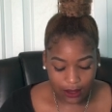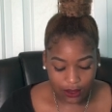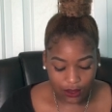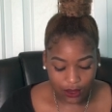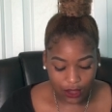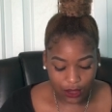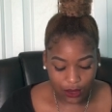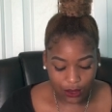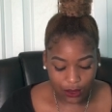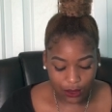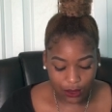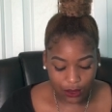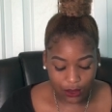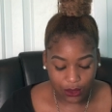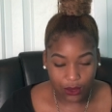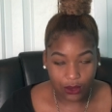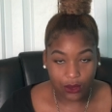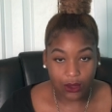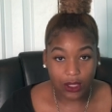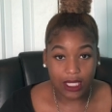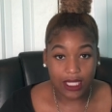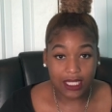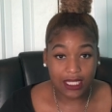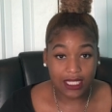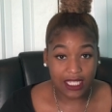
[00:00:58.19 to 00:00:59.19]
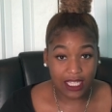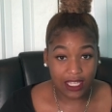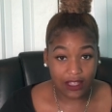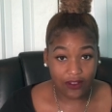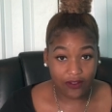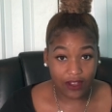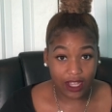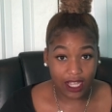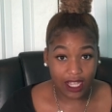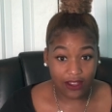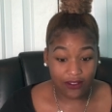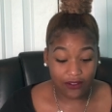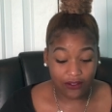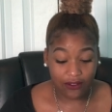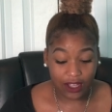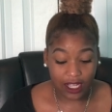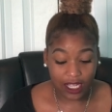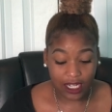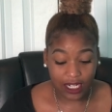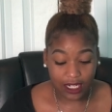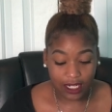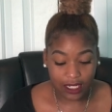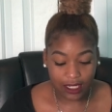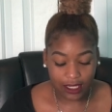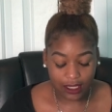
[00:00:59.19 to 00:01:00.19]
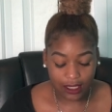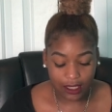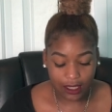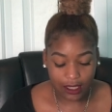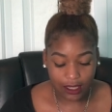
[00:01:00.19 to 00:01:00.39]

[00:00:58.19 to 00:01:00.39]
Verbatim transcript: on Google and see if I can find it.